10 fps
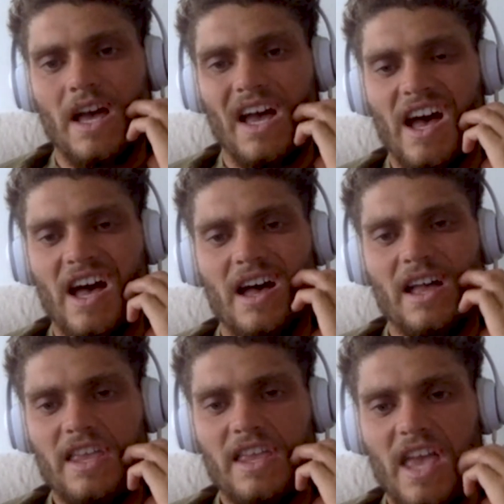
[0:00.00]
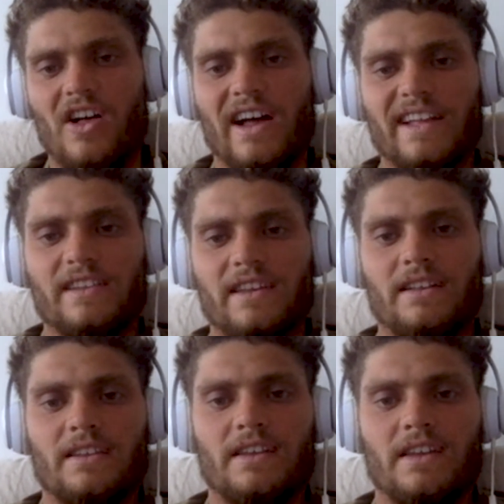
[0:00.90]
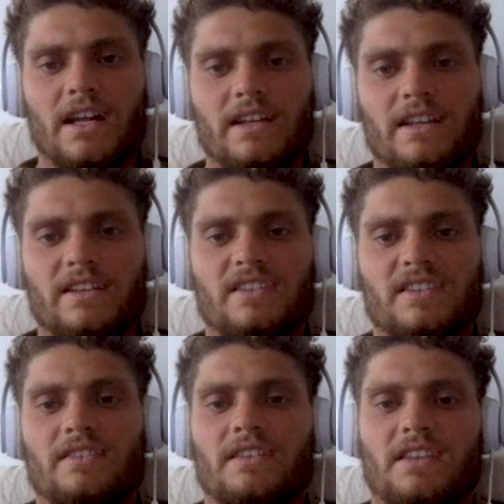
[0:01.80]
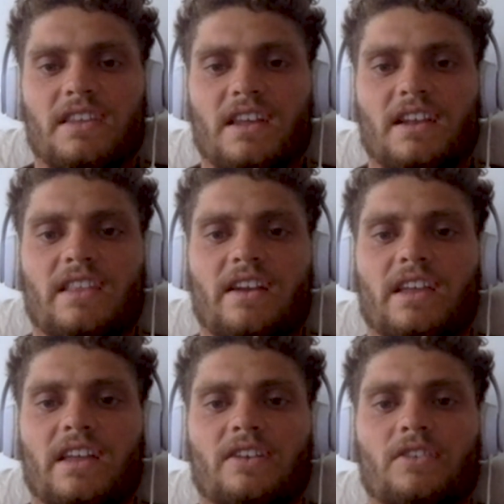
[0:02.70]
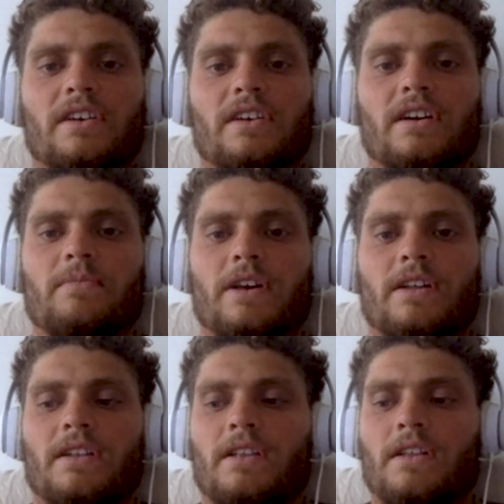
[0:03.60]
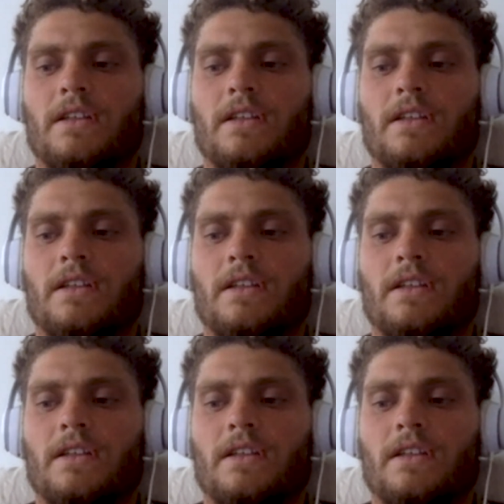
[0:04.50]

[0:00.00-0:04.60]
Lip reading: Yeah, I liked it. You kind of just get in there and get it all done, but